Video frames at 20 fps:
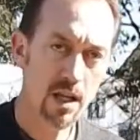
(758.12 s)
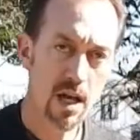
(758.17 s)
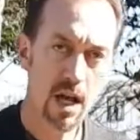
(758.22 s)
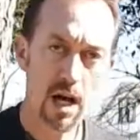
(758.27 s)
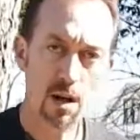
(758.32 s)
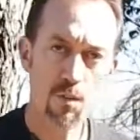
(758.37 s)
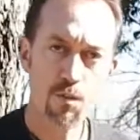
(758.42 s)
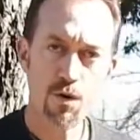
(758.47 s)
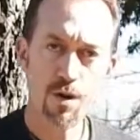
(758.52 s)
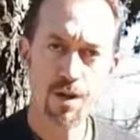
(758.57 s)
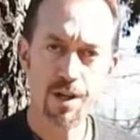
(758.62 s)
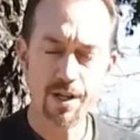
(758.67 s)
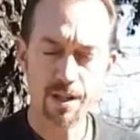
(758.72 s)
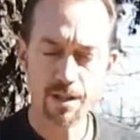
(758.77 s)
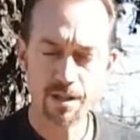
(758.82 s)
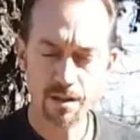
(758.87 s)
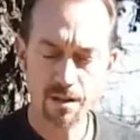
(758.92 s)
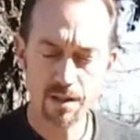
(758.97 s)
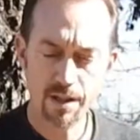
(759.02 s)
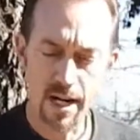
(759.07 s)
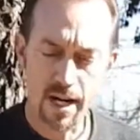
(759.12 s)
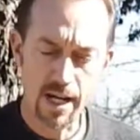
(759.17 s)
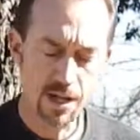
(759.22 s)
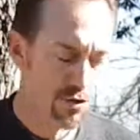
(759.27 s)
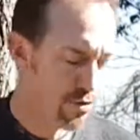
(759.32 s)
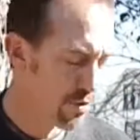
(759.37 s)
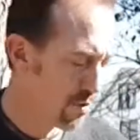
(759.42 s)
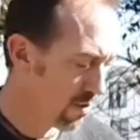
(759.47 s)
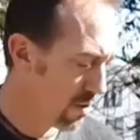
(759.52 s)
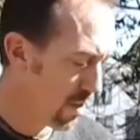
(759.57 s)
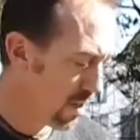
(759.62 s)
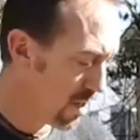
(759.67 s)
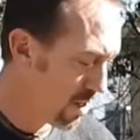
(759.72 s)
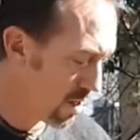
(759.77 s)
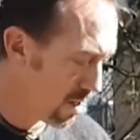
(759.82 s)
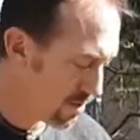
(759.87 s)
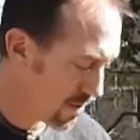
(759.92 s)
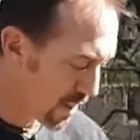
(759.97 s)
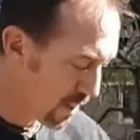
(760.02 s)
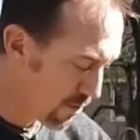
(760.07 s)
I'm wearing nitrile
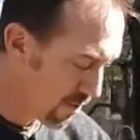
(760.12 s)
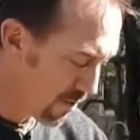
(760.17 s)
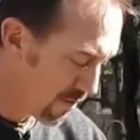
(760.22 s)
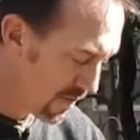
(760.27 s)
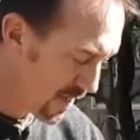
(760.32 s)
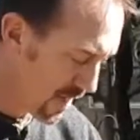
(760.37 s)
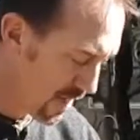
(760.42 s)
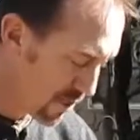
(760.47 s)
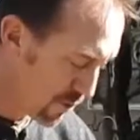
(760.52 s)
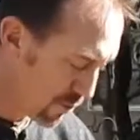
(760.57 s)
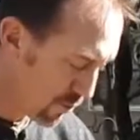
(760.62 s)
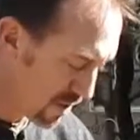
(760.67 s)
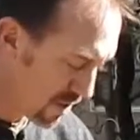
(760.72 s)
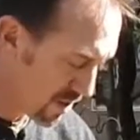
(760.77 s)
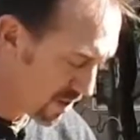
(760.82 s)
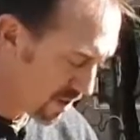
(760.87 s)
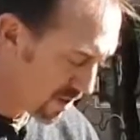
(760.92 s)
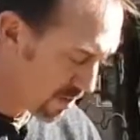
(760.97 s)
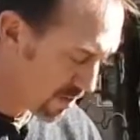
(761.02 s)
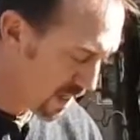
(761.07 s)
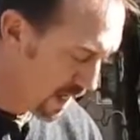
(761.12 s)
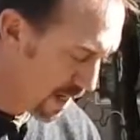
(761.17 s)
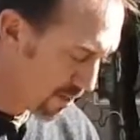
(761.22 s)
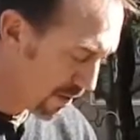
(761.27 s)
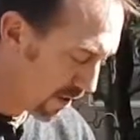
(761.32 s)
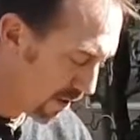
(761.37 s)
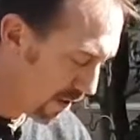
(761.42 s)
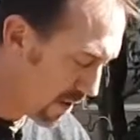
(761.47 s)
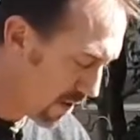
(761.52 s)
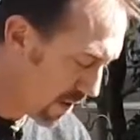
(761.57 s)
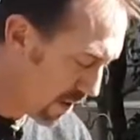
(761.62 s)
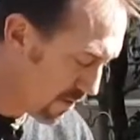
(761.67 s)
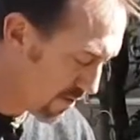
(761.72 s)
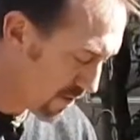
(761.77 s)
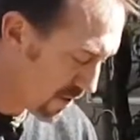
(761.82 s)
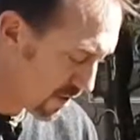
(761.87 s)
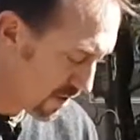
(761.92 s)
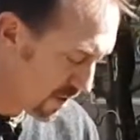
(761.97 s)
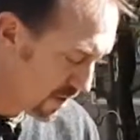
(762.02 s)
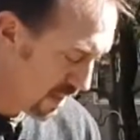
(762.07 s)
gloves. I would advise you wear some type of
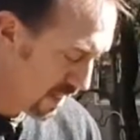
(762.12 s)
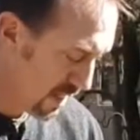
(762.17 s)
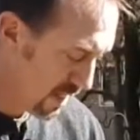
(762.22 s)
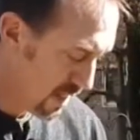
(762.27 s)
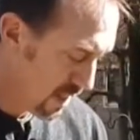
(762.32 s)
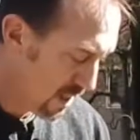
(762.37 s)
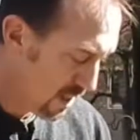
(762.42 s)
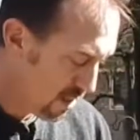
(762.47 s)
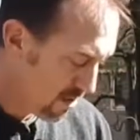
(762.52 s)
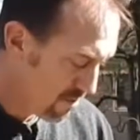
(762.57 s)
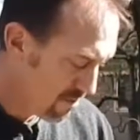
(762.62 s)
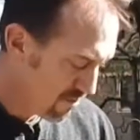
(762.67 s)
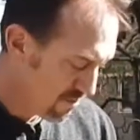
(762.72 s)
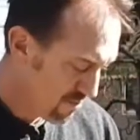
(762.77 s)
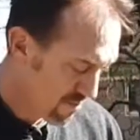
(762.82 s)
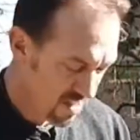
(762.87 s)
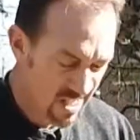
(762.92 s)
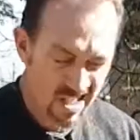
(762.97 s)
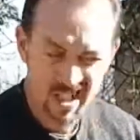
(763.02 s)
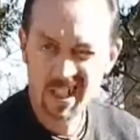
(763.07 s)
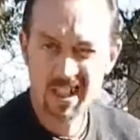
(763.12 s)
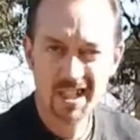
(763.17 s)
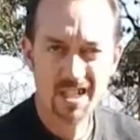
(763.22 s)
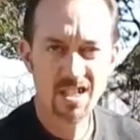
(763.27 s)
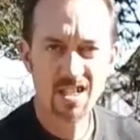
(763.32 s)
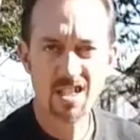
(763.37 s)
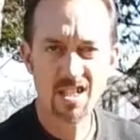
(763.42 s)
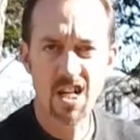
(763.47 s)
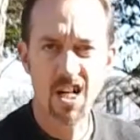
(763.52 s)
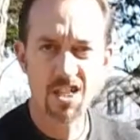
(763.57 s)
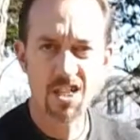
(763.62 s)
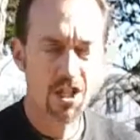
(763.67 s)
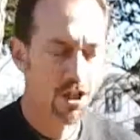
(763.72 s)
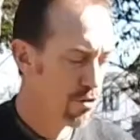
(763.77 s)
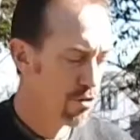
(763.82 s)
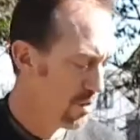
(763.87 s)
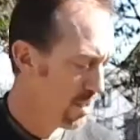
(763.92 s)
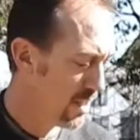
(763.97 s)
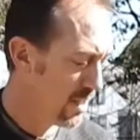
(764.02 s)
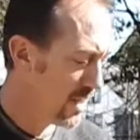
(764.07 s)
gloves. I guess it's not
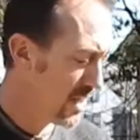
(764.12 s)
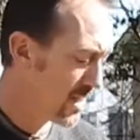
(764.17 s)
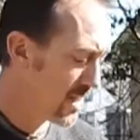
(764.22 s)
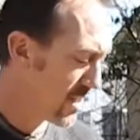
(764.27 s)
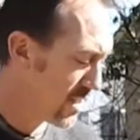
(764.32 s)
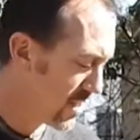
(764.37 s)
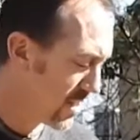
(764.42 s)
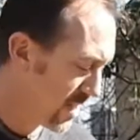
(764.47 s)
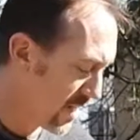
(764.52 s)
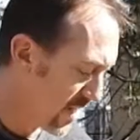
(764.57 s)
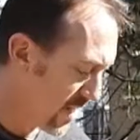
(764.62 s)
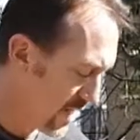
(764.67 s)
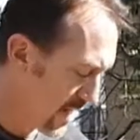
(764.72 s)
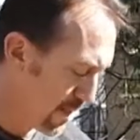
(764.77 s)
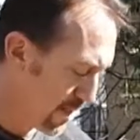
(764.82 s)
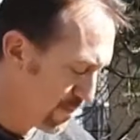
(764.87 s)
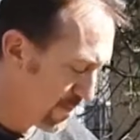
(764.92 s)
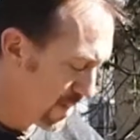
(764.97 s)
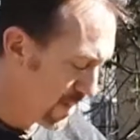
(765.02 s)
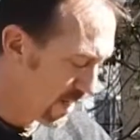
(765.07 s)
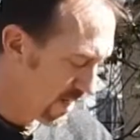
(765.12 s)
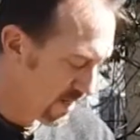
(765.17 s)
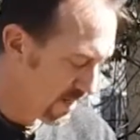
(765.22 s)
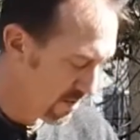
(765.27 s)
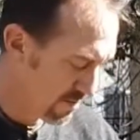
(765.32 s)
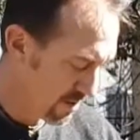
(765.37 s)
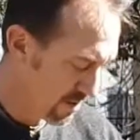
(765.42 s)
totally necessary, but